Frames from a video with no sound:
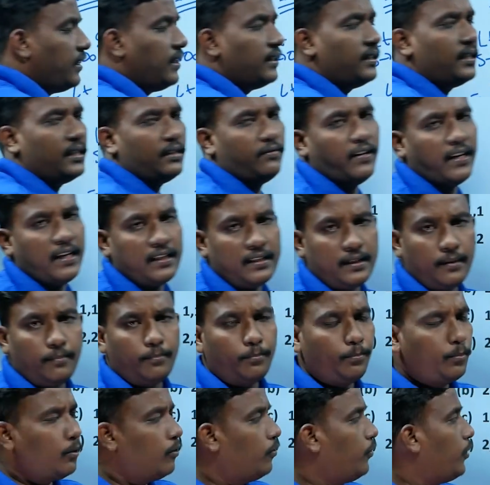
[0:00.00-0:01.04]
this is very
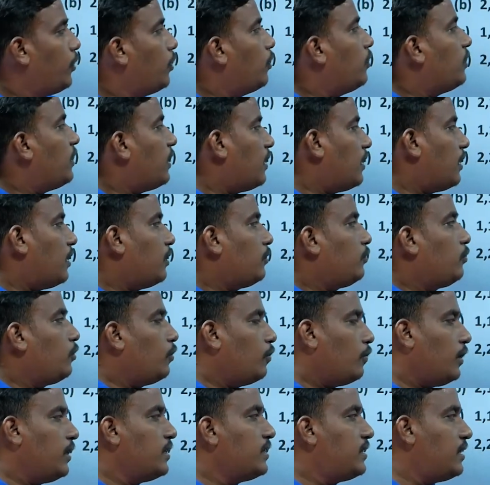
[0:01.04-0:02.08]
simple. We know the
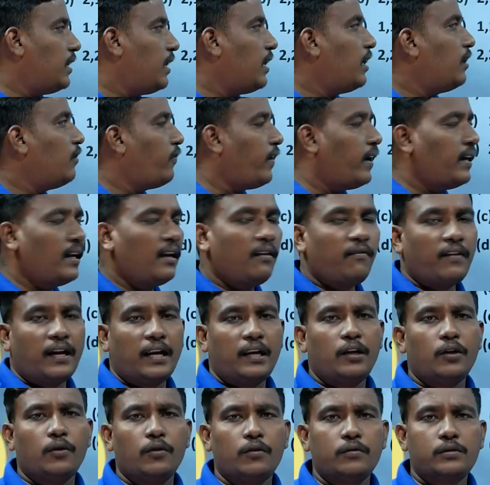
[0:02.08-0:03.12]
two initial and final
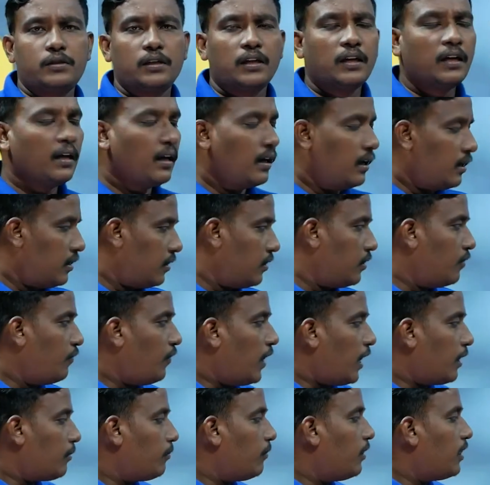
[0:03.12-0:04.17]
values. So
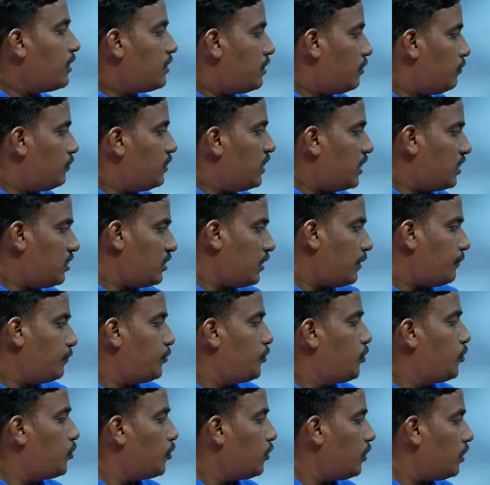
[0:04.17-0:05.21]
formulas, we just
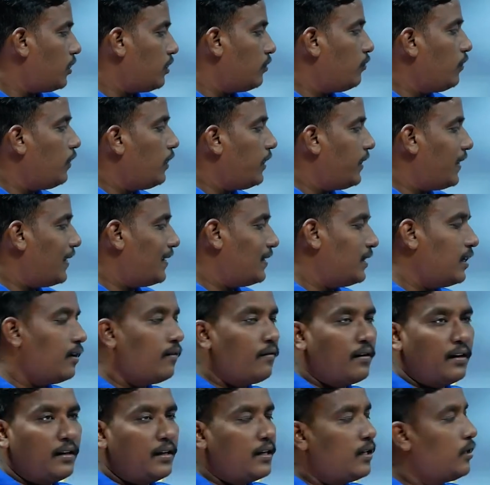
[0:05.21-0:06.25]
substitute and we will get the
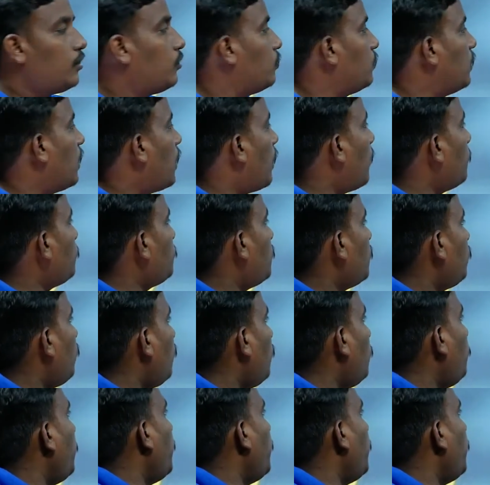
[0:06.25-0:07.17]
1 and 2. The option will